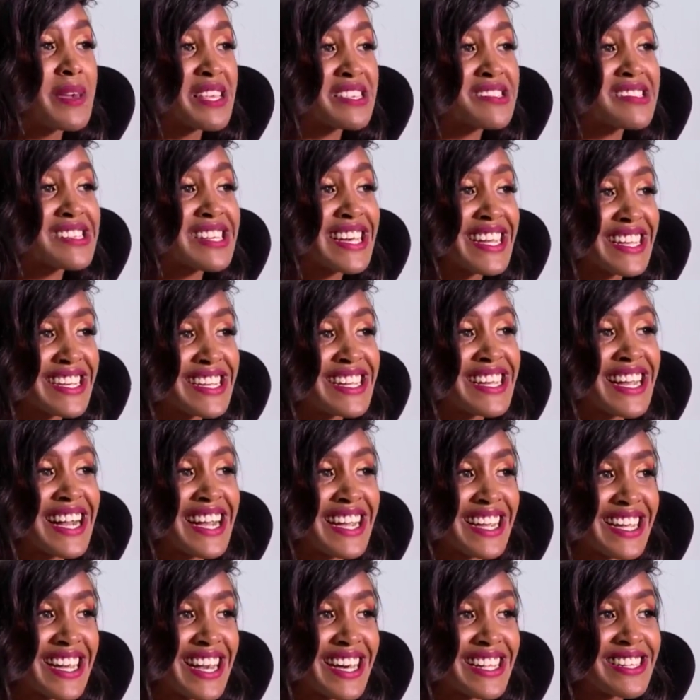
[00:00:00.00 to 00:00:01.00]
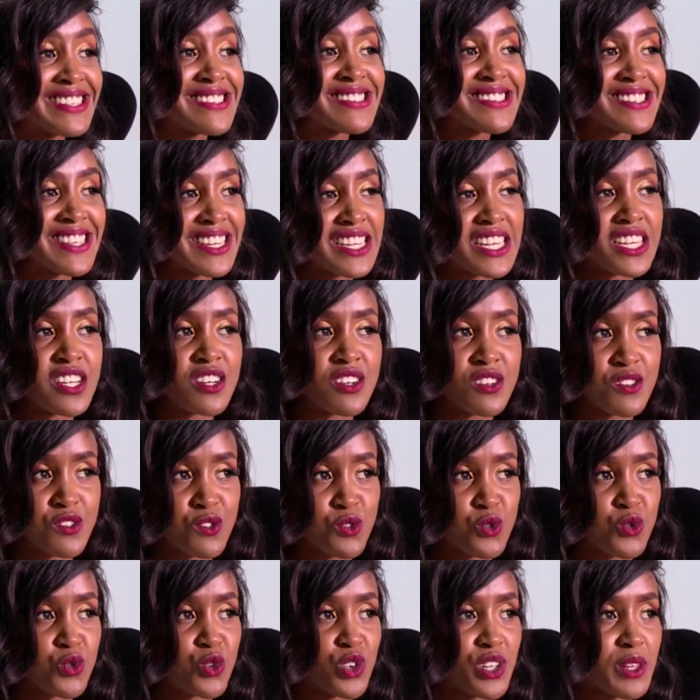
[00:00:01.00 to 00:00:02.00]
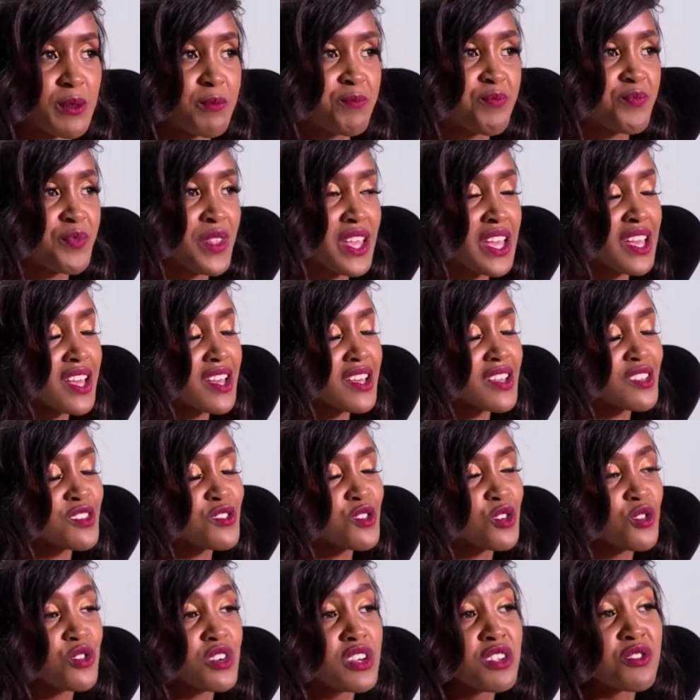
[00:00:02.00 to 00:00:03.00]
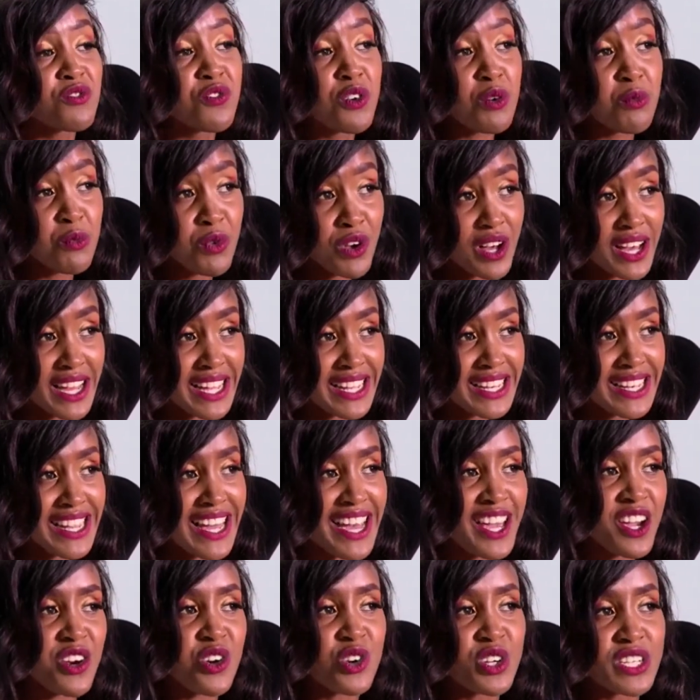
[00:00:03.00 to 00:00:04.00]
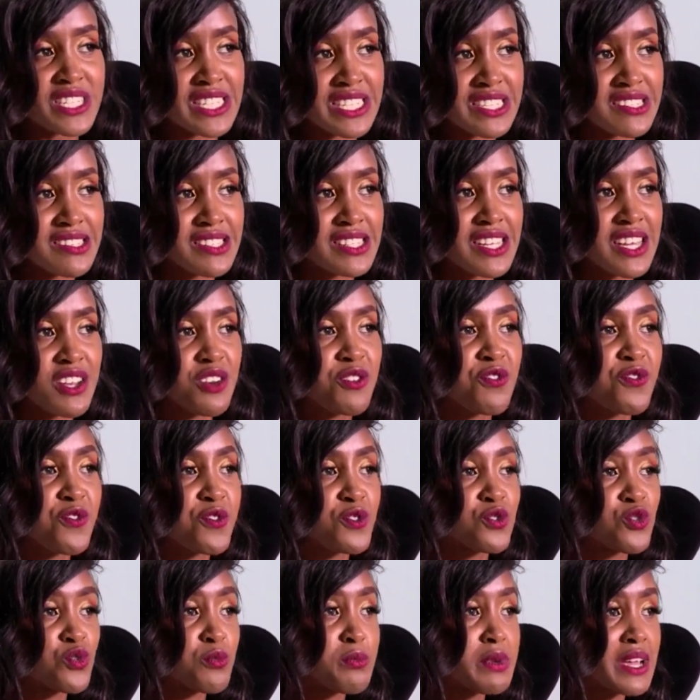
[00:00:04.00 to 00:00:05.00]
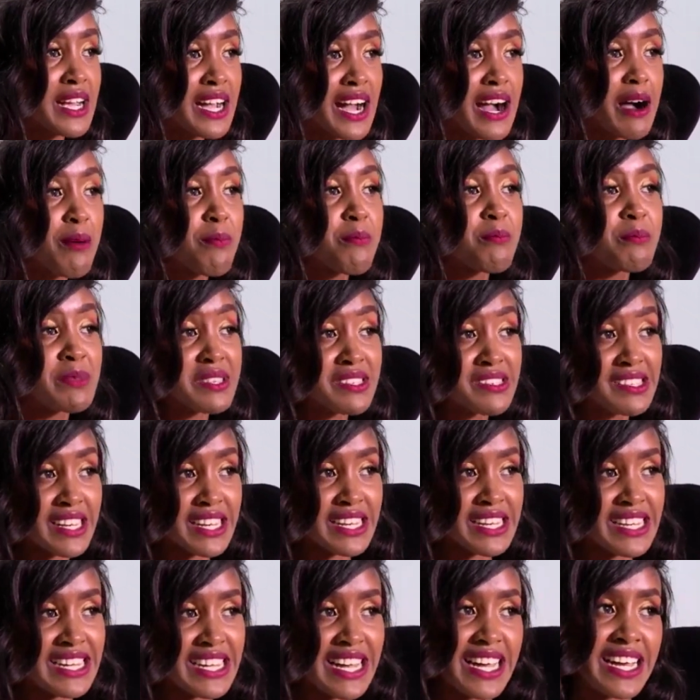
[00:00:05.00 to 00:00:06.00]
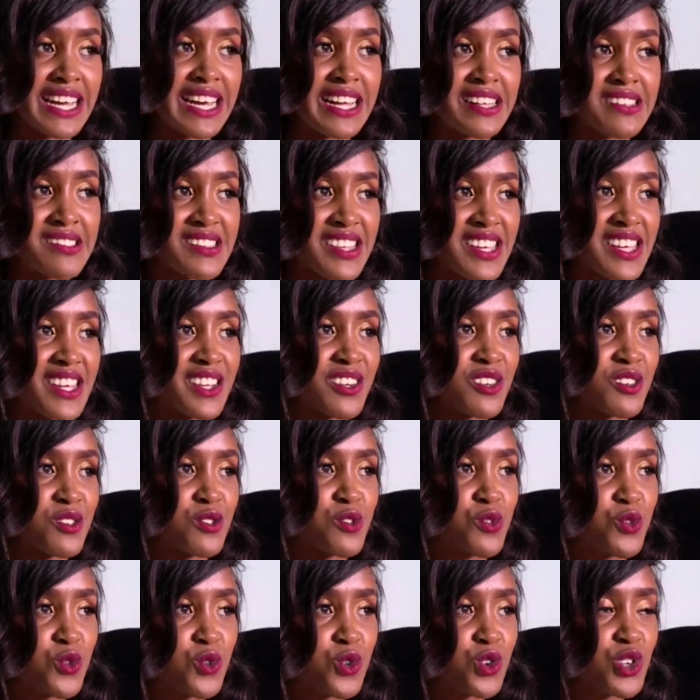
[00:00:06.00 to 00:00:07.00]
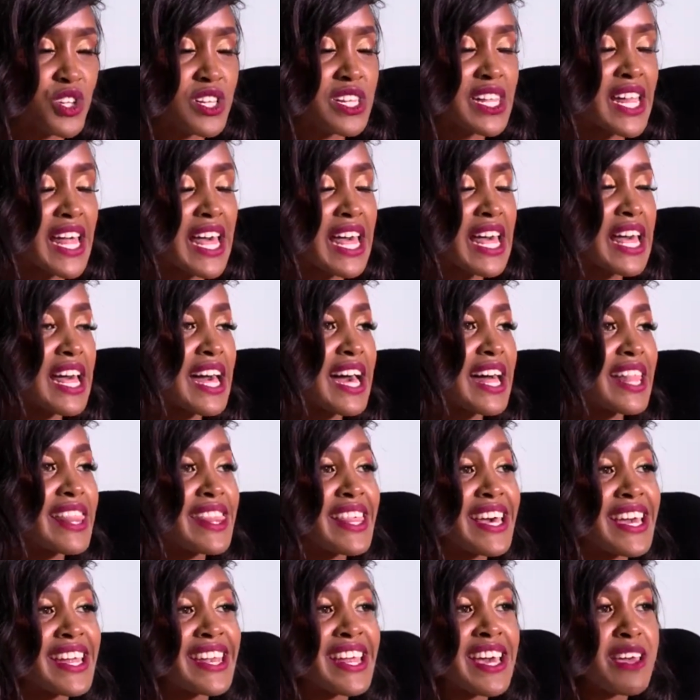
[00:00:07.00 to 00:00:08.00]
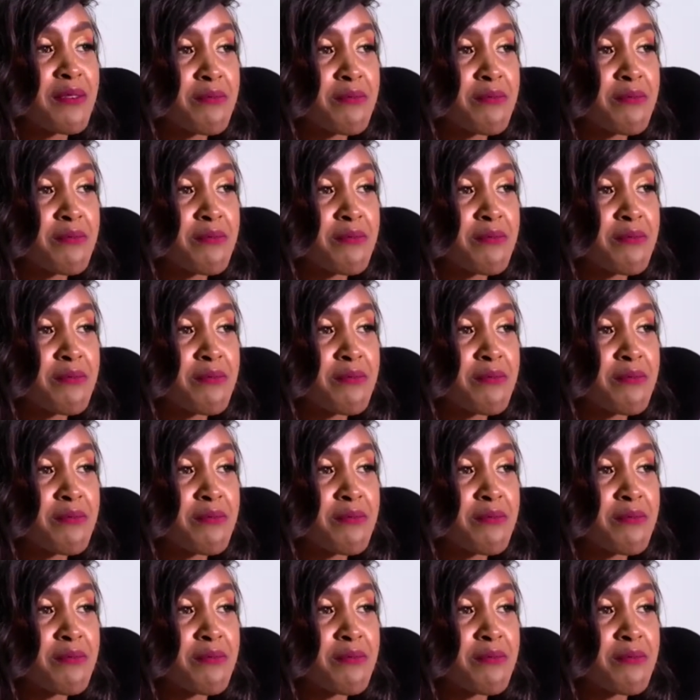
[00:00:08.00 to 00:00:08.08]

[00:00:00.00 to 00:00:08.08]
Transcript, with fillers: Miss Kadika Girls Secondary School. So in Form 1, I contested to become Miss Kadika Girls Secondary School, and then